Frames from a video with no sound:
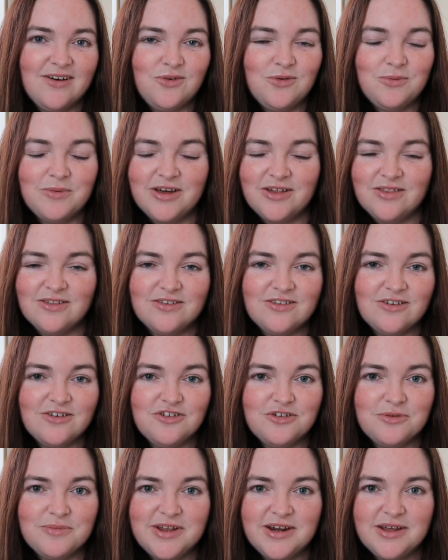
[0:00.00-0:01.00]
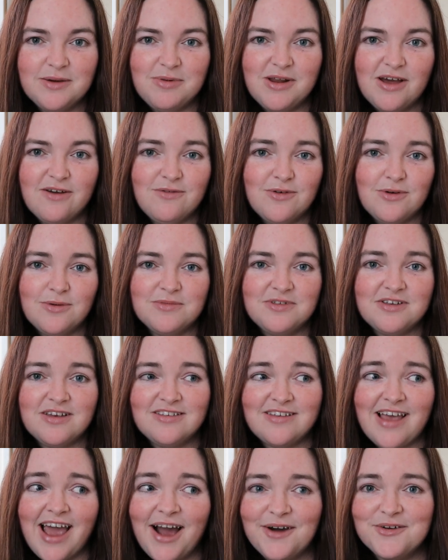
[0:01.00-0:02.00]
all my other social media platforms,
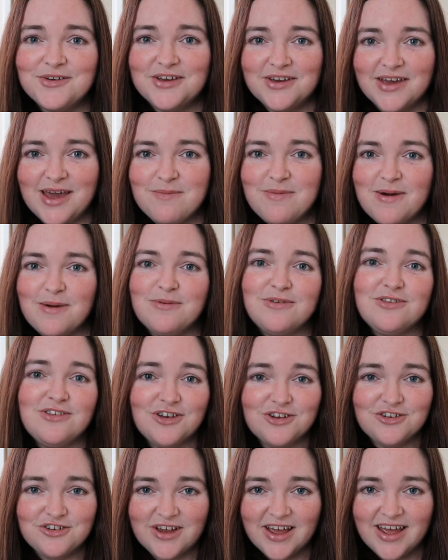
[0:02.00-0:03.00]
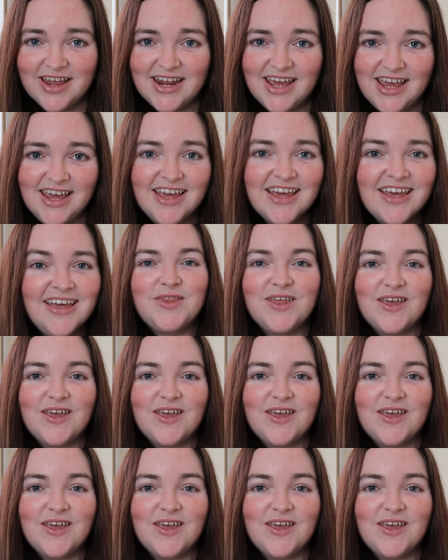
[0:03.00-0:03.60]
is how do you get Pepper so shiny?